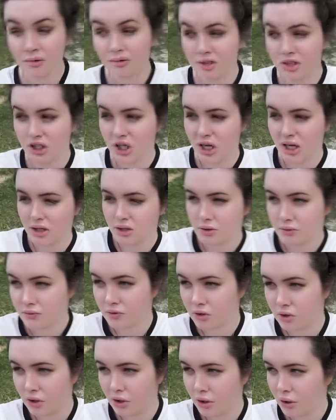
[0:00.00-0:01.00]
have a change of
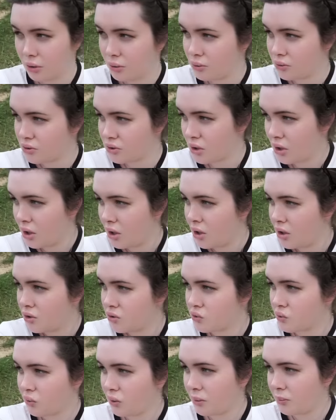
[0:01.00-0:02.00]
clothes.
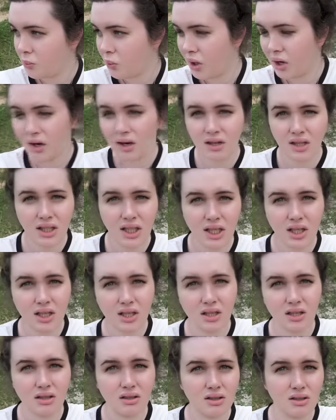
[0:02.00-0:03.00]
So I'm wearing
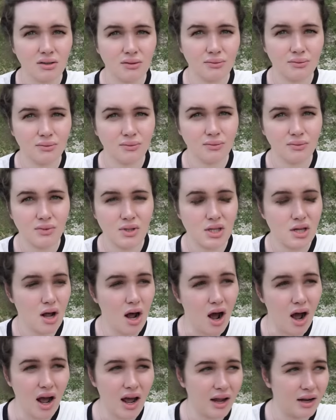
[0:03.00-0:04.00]
like
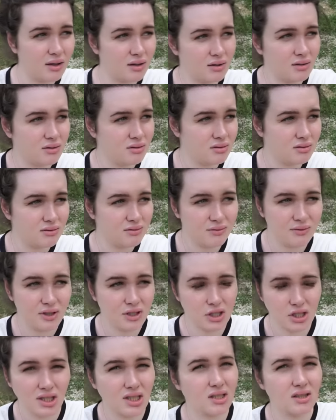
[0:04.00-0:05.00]
not
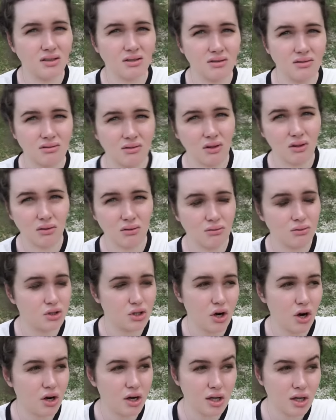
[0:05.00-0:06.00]
fishing
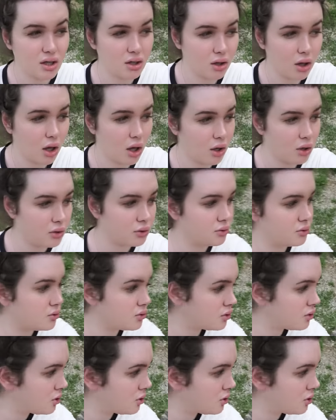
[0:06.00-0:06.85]
dirty clothes.